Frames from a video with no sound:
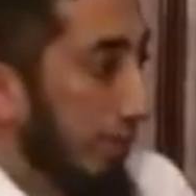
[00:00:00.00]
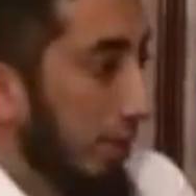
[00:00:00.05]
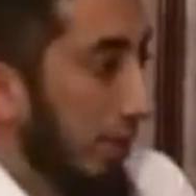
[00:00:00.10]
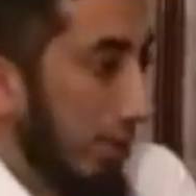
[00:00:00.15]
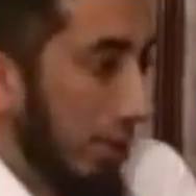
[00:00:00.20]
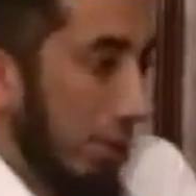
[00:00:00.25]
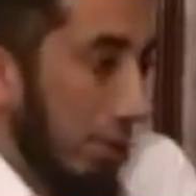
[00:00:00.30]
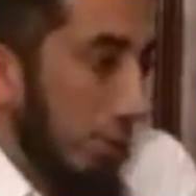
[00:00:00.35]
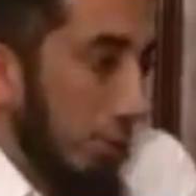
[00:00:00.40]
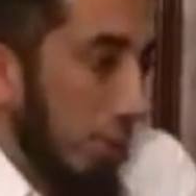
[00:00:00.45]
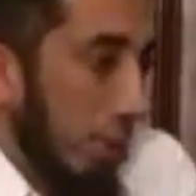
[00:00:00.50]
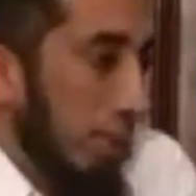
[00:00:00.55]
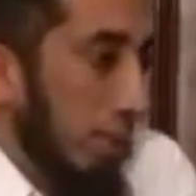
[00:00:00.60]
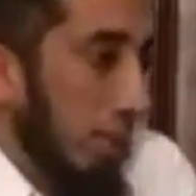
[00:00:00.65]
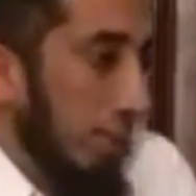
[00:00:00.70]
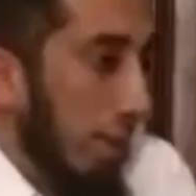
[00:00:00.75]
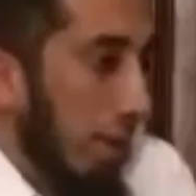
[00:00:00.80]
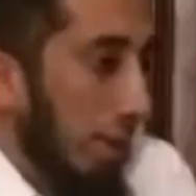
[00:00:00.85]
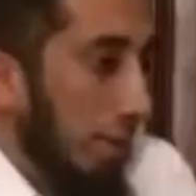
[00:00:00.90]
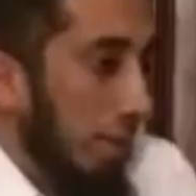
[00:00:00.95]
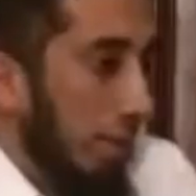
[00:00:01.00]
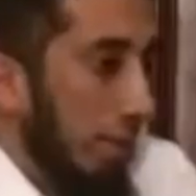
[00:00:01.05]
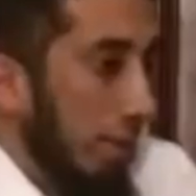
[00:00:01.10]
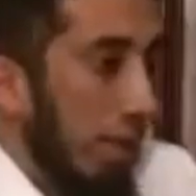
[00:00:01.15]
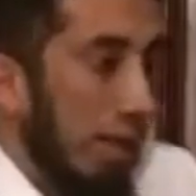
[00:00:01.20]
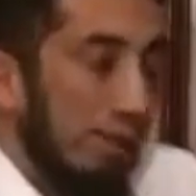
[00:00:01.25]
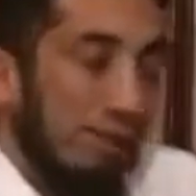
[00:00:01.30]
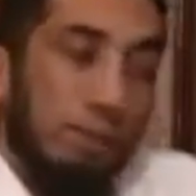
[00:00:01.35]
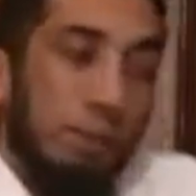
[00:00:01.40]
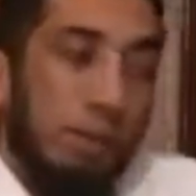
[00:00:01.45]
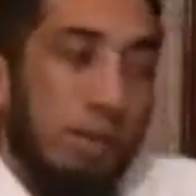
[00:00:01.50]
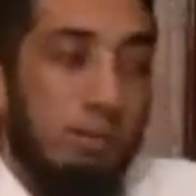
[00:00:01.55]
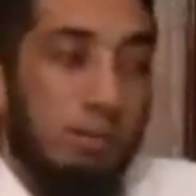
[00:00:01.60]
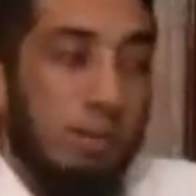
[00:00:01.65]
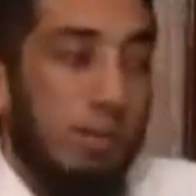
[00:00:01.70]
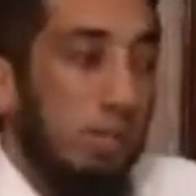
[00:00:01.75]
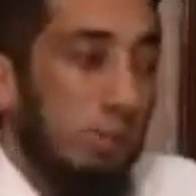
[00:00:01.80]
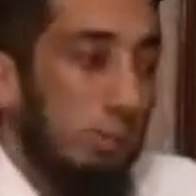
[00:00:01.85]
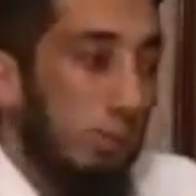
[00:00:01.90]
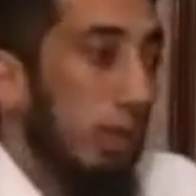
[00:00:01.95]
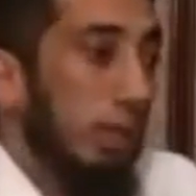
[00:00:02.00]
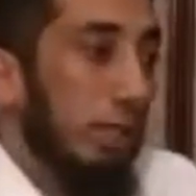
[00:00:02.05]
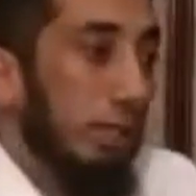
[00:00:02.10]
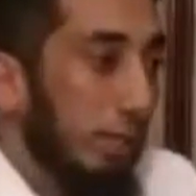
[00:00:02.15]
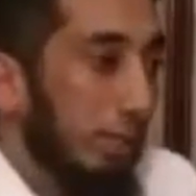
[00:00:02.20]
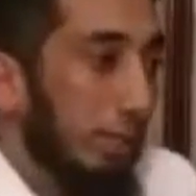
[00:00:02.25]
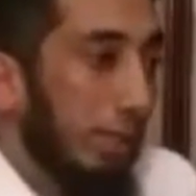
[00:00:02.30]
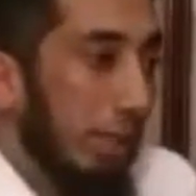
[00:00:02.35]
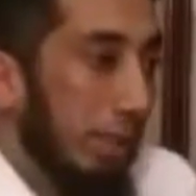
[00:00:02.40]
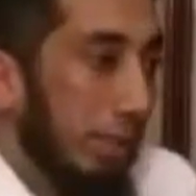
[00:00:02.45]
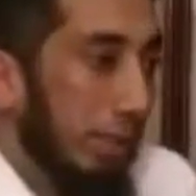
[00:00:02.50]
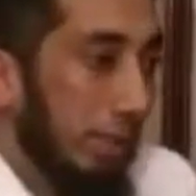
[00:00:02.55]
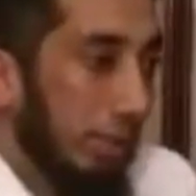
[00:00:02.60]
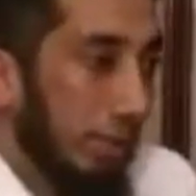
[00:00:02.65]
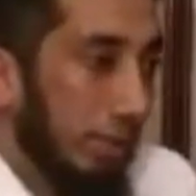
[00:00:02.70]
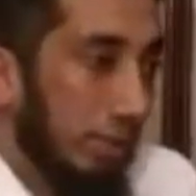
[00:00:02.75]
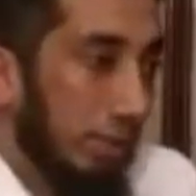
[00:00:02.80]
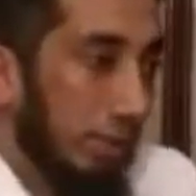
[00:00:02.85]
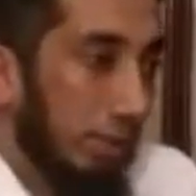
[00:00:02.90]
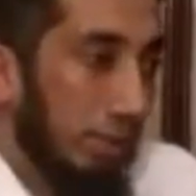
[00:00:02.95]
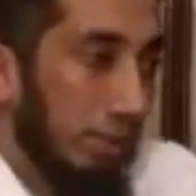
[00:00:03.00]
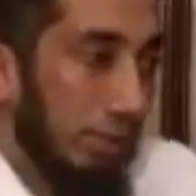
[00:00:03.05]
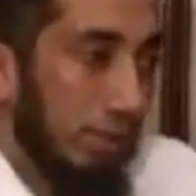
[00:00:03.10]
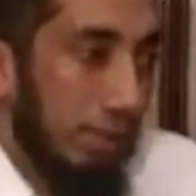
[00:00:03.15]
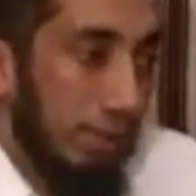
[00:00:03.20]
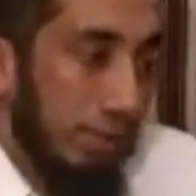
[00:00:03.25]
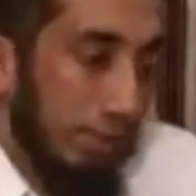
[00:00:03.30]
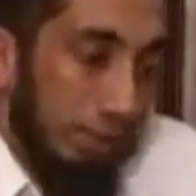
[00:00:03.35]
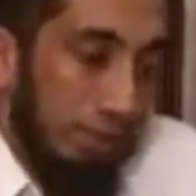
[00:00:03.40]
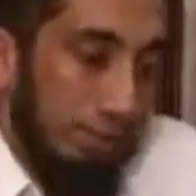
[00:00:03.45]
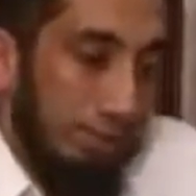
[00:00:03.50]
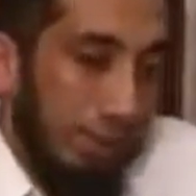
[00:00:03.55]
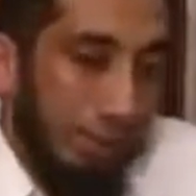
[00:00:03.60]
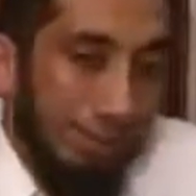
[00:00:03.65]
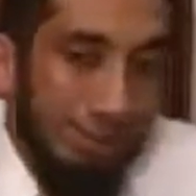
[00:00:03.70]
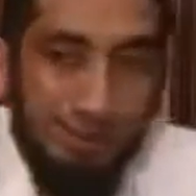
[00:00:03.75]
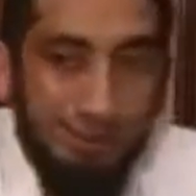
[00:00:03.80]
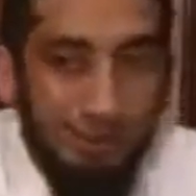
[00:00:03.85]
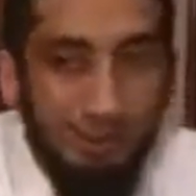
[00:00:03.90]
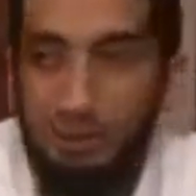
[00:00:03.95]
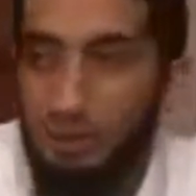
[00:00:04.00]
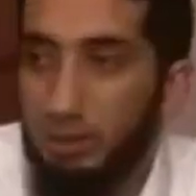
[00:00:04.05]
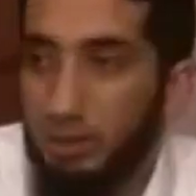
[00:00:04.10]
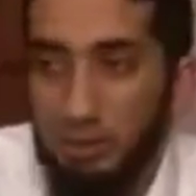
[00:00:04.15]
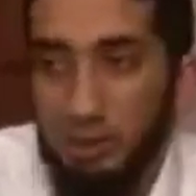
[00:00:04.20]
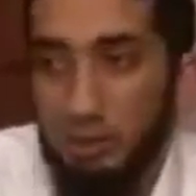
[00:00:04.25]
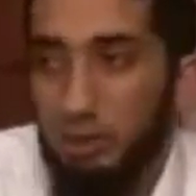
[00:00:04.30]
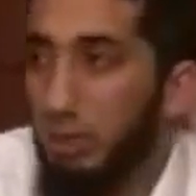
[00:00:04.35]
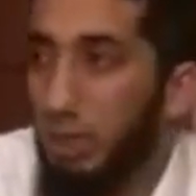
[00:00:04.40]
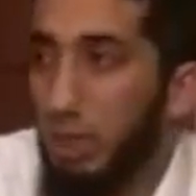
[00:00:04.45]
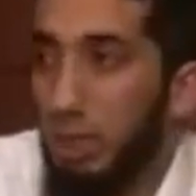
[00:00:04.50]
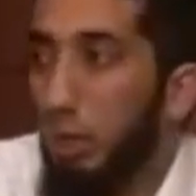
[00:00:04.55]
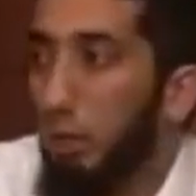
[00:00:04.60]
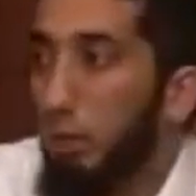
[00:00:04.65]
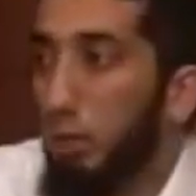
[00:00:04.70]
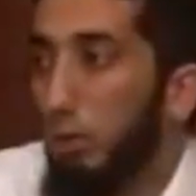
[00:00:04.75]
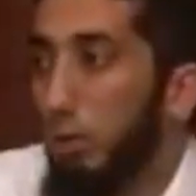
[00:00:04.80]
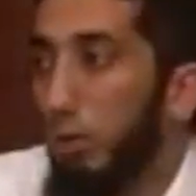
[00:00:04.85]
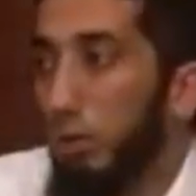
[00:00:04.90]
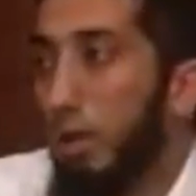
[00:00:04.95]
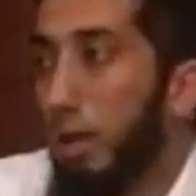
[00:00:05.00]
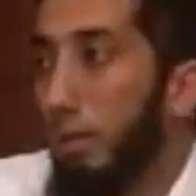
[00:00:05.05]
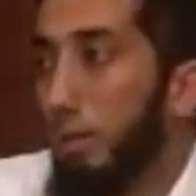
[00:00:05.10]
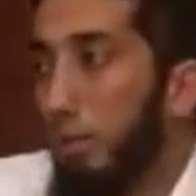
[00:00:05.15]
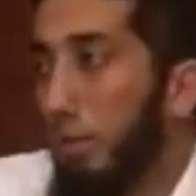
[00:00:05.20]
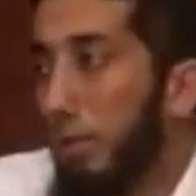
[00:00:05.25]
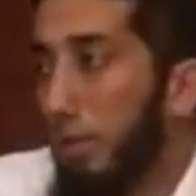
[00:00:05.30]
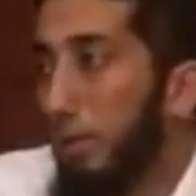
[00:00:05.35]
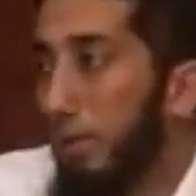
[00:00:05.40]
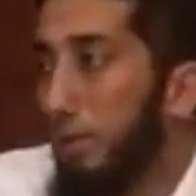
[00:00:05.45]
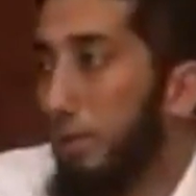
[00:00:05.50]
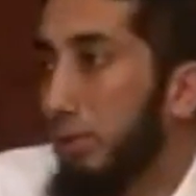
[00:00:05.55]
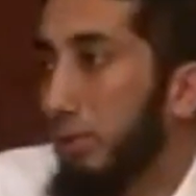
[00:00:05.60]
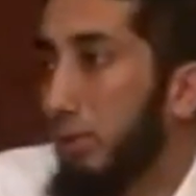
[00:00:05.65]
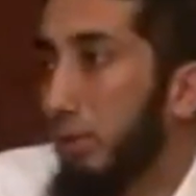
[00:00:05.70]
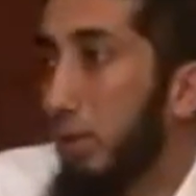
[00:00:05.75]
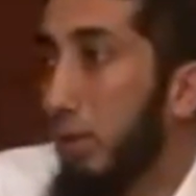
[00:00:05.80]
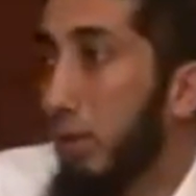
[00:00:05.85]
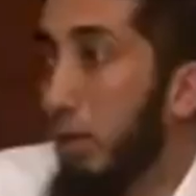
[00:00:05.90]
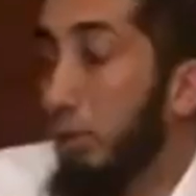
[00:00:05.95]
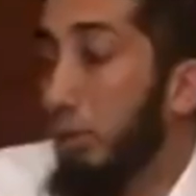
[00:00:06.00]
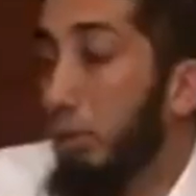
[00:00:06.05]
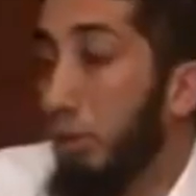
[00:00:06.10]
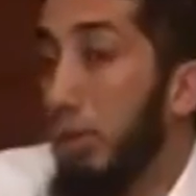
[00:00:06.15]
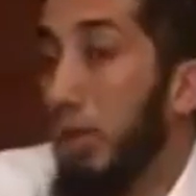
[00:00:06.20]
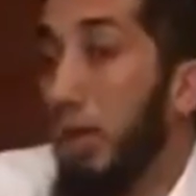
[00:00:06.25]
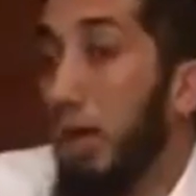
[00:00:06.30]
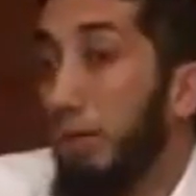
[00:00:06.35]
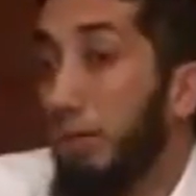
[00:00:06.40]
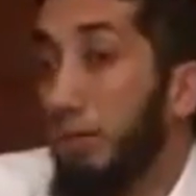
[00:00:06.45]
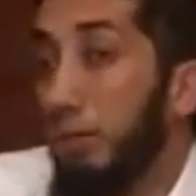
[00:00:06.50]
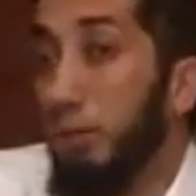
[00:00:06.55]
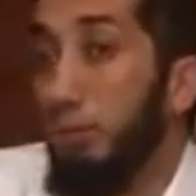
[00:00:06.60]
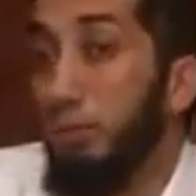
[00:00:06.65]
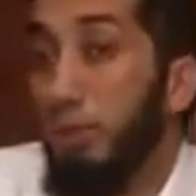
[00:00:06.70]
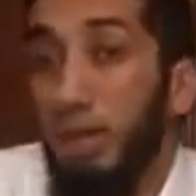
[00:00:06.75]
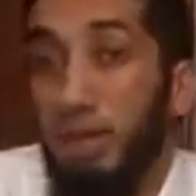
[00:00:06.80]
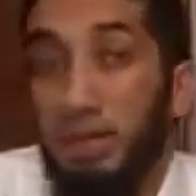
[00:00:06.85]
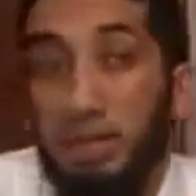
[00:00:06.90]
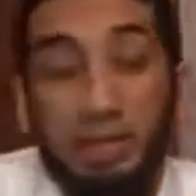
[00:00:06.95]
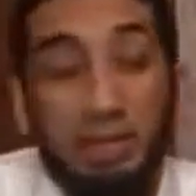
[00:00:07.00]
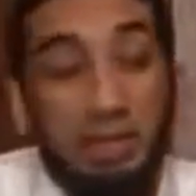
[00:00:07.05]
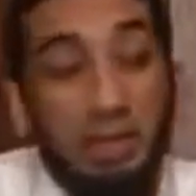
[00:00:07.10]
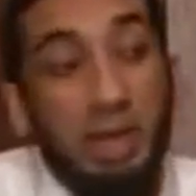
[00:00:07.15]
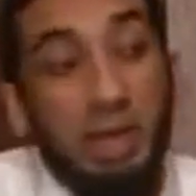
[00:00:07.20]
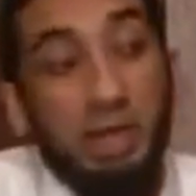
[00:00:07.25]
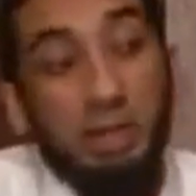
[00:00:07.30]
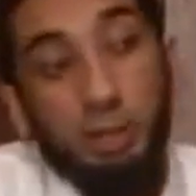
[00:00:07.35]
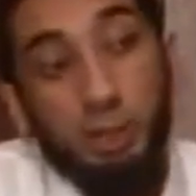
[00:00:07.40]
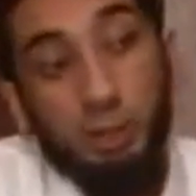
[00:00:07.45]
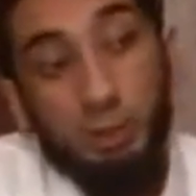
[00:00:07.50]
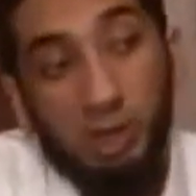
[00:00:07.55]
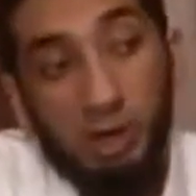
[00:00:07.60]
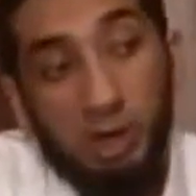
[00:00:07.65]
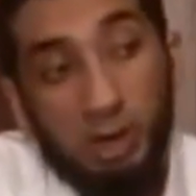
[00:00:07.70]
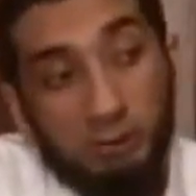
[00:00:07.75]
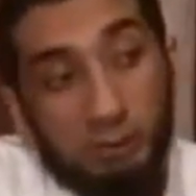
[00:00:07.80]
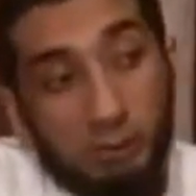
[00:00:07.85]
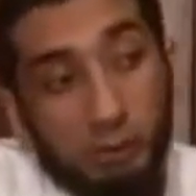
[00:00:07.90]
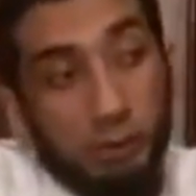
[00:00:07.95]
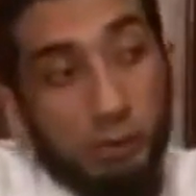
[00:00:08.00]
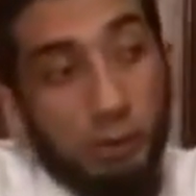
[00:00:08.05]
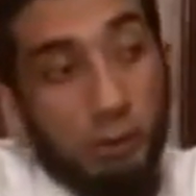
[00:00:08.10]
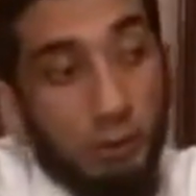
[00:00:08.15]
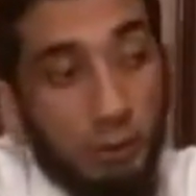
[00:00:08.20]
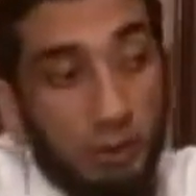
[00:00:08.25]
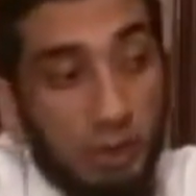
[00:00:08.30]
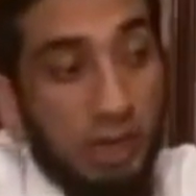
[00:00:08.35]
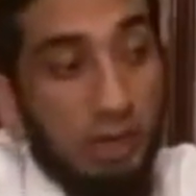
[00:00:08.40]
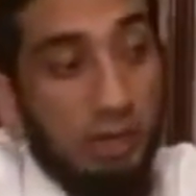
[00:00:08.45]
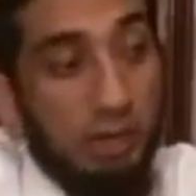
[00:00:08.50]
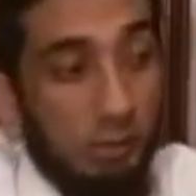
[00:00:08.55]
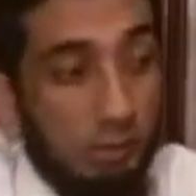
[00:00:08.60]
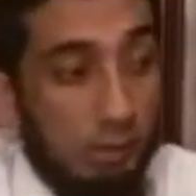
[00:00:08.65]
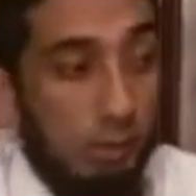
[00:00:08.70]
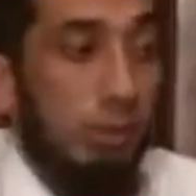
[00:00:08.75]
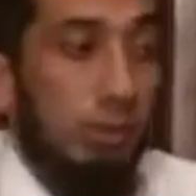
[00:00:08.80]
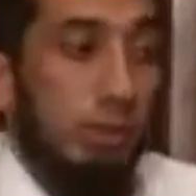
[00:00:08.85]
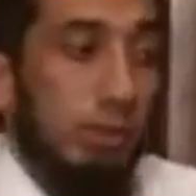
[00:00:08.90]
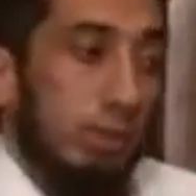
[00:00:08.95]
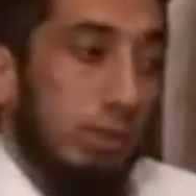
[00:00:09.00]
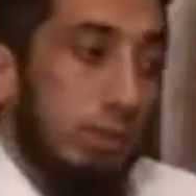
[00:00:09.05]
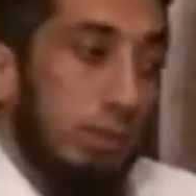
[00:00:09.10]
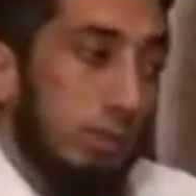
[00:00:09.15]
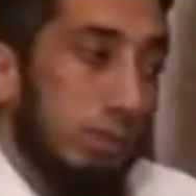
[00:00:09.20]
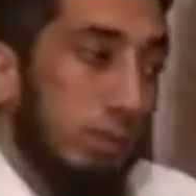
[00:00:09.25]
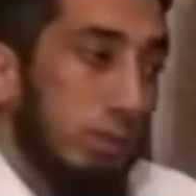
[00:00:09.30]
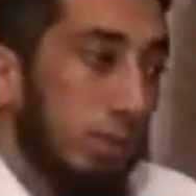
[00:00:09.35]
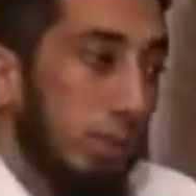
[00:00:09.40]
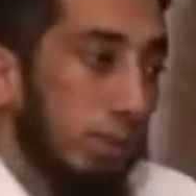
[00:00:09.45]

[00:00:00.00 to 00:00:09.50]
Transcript: And that's what ends up happening. And everybody means well in the beginning. But that's just not how the world operates. We have to make an extra effort to create communities.